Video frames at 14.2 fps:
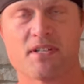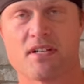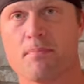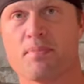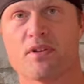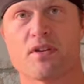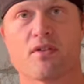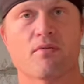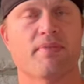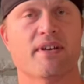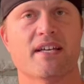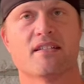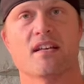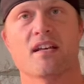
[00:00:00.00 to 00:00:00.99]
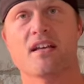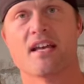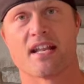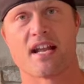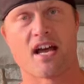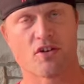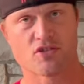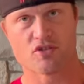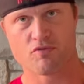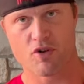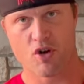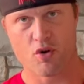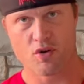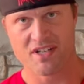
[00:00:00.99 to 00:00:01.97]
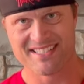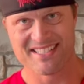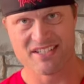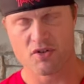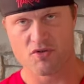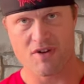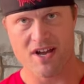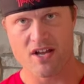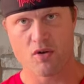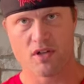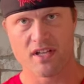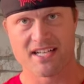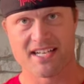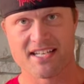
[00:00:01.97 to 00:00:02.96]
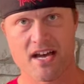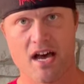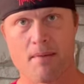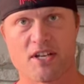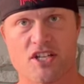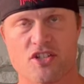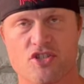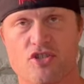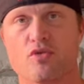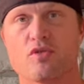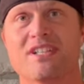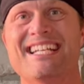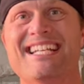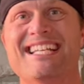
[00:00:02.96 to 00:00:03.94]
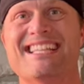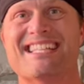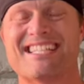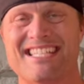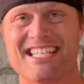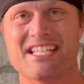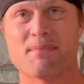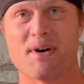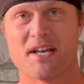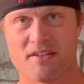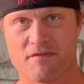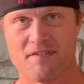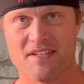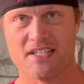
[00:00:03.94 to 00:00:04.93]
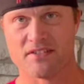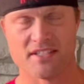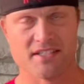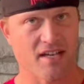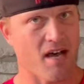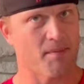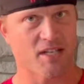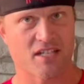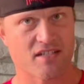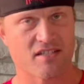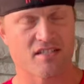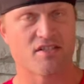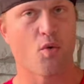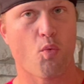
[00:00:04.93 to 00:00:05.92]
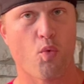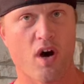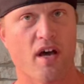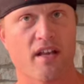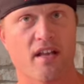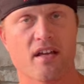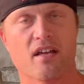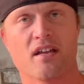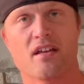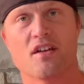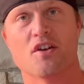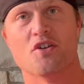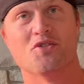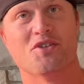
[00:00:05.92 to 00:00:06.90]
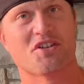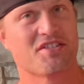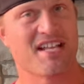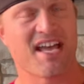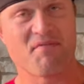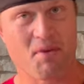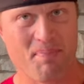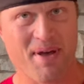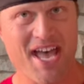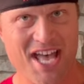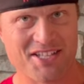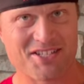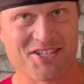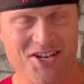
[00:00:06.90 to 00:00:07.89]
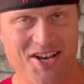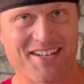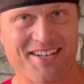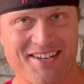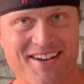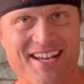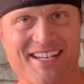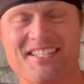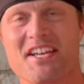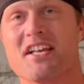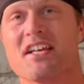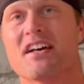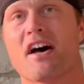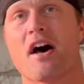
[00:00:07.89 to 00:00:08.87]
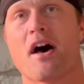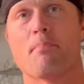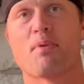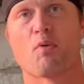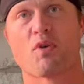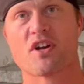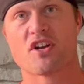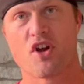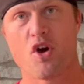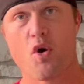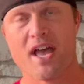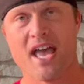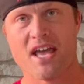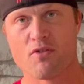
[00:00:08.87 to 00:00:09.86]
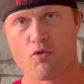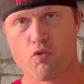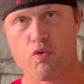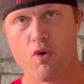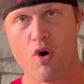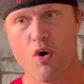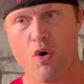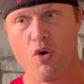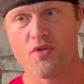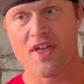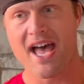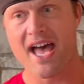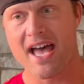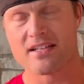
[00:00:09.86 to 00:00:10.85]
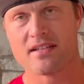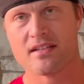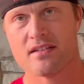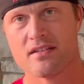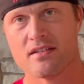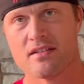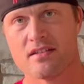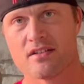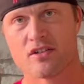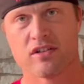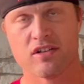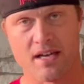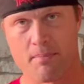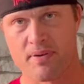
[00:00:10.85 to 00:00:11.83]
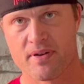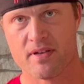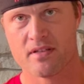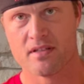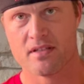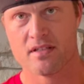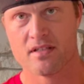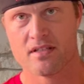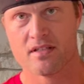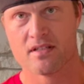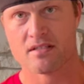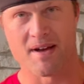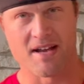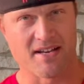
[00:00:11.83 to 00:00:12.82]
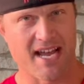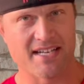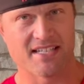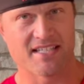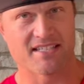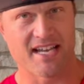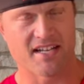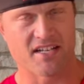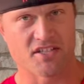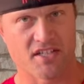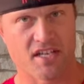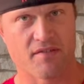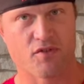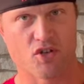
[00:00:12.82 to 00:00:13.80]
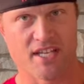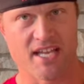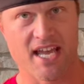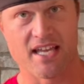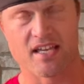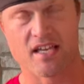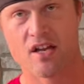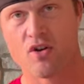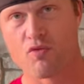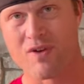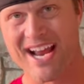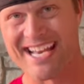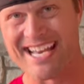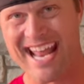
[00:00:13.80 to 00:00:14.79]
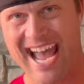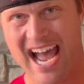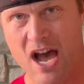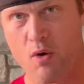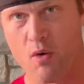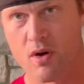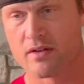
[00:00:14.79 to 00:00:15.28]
it up a little bit, and I also recorded Dylan Raiola and Ndamukong Suh leading the team on the field. Ndamukong's the one who doesn't have the pads on, all right, but we're gonna go ahead and roll that clip. It's about 90 seconds, give or take, right now.